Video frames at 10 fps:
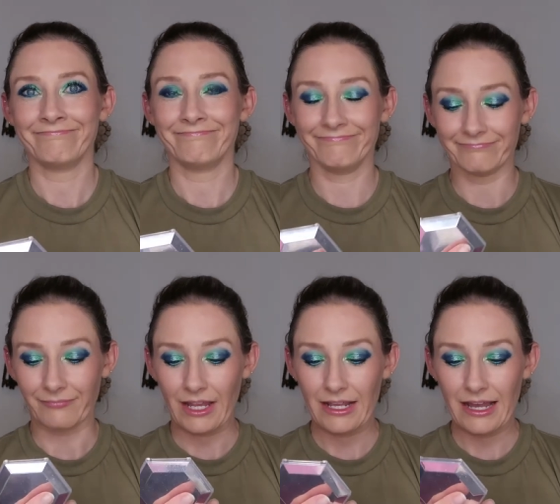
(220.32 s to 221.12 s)

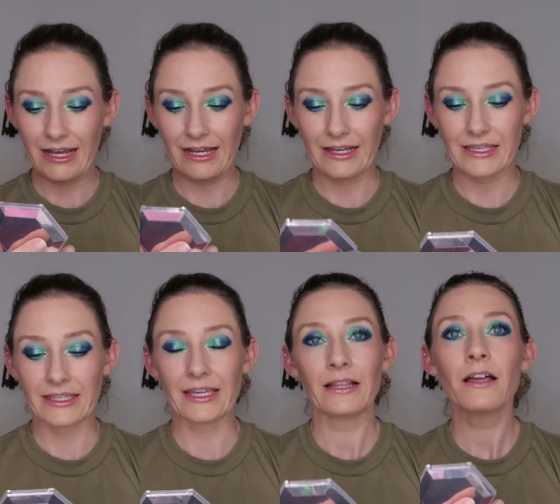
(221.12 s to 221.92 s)
Hmm. uh,
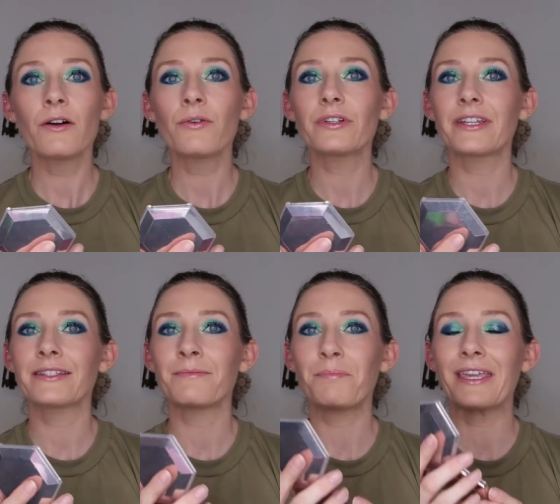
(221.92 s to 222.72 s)
yellow
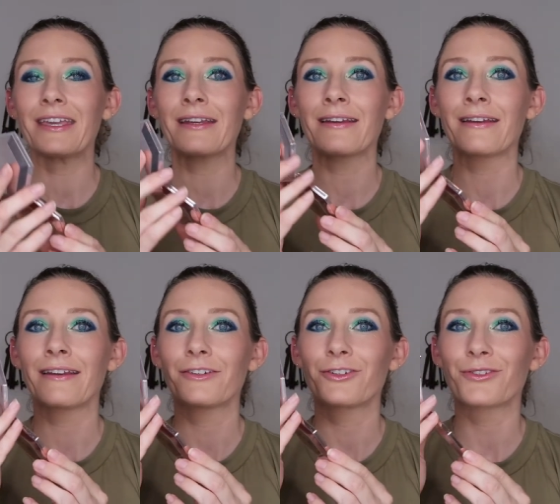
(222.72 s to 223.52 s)
doesn't begin
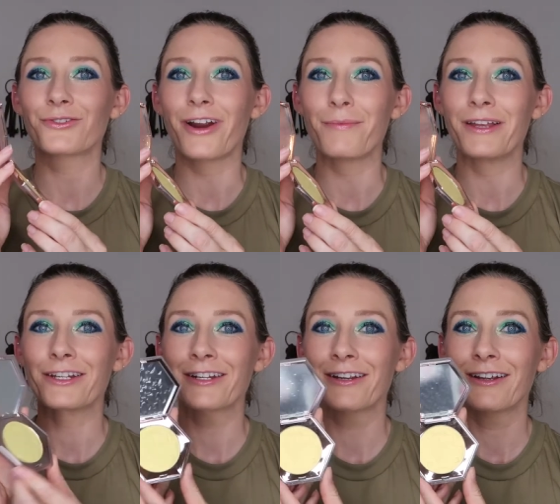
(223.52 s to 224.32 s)
to describe
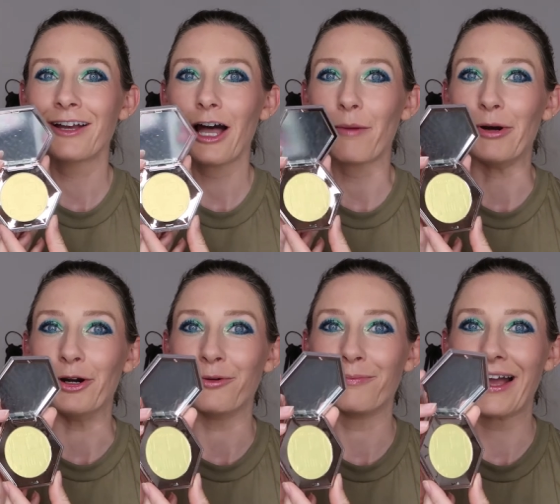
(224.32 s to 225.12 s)
it. Abu. Ah,
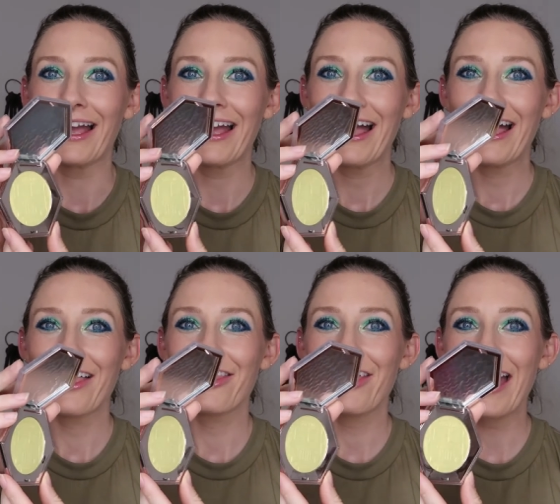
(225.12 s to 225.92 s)

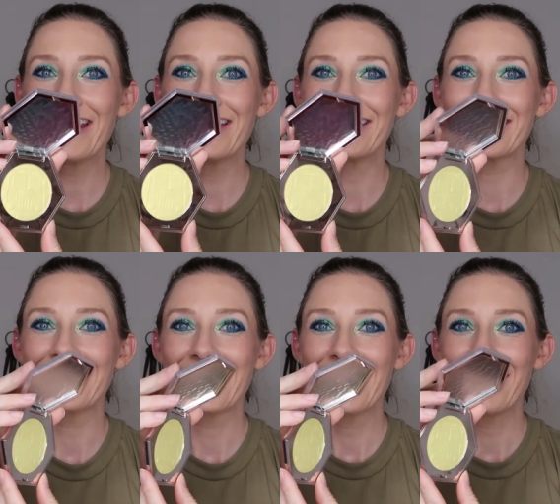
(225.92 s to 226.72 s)
that is
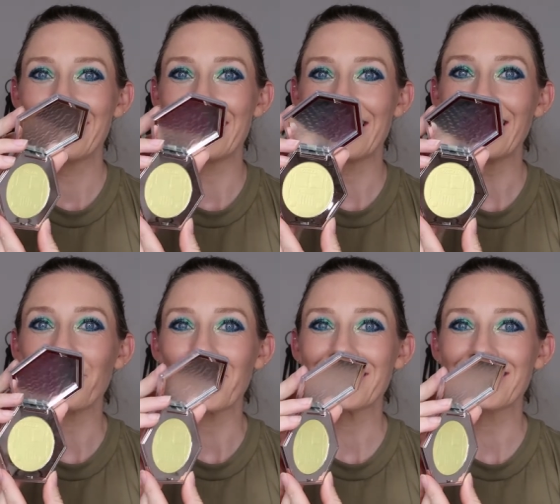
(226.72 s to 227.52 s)
the
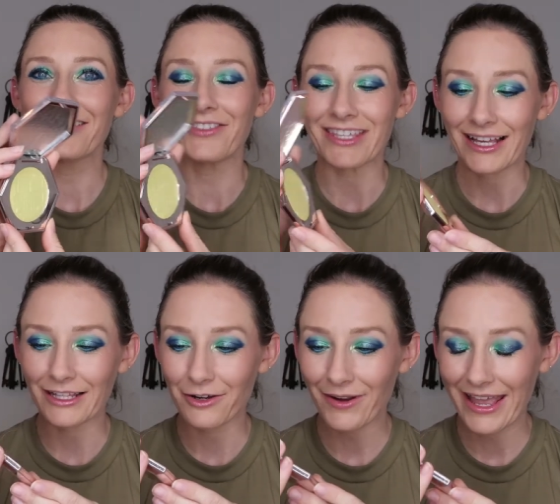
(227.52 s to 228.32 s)
yellowest of the
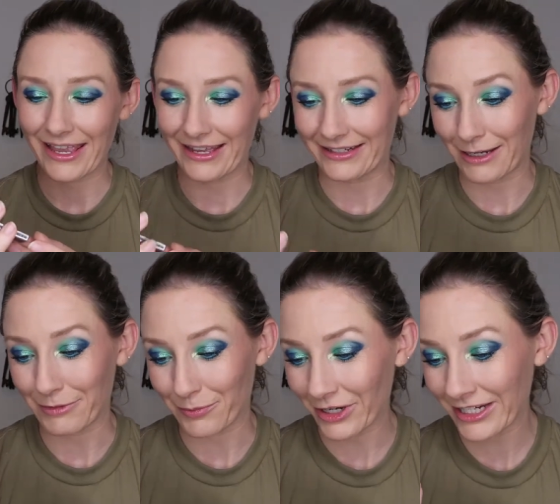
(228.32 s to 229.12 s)
yellow. And I'm
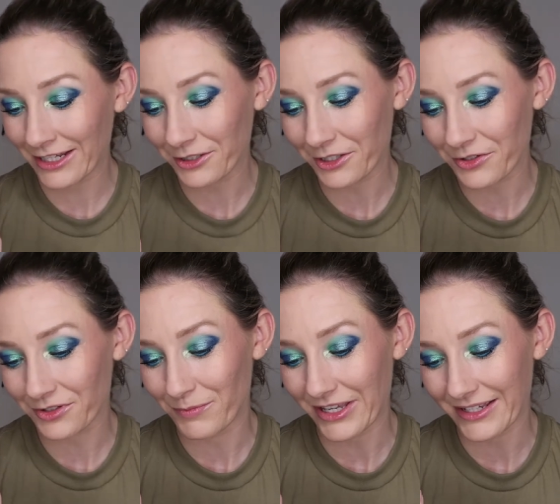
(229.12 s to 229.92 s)
gonna bring it in
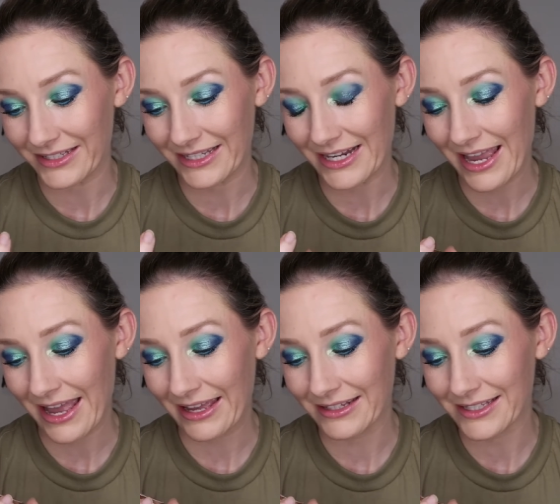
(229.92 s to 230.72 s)
close because it
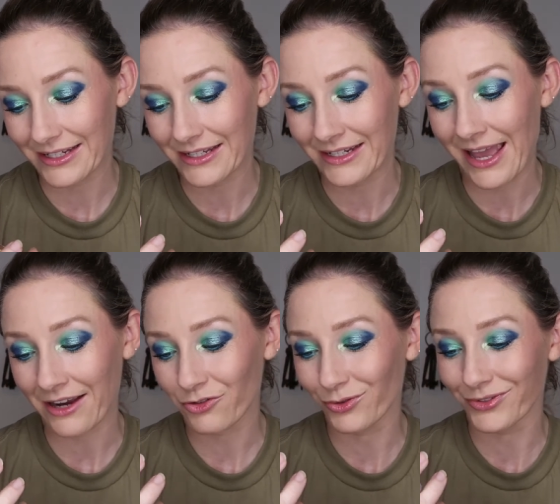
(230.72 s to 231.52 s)
has an
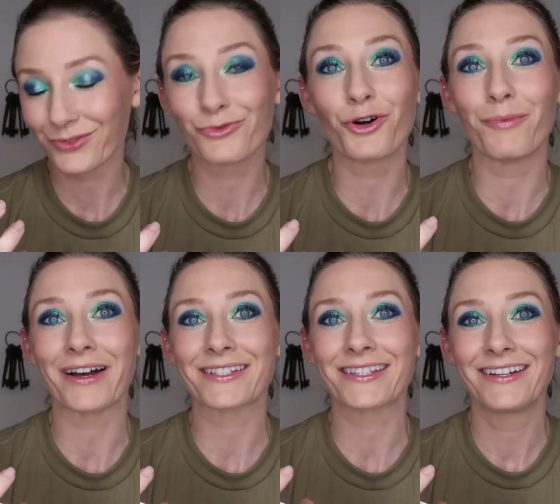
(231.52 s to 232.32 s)
actual school
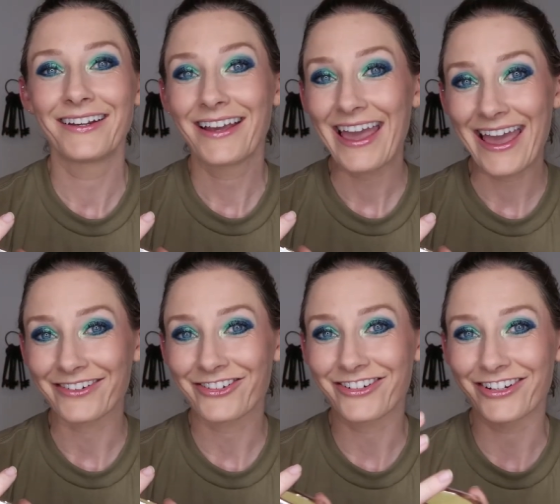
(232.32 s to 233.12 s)
bus
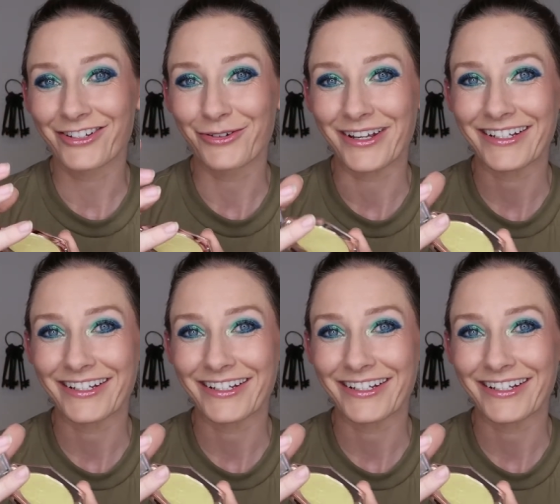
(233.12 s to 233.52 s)
etched into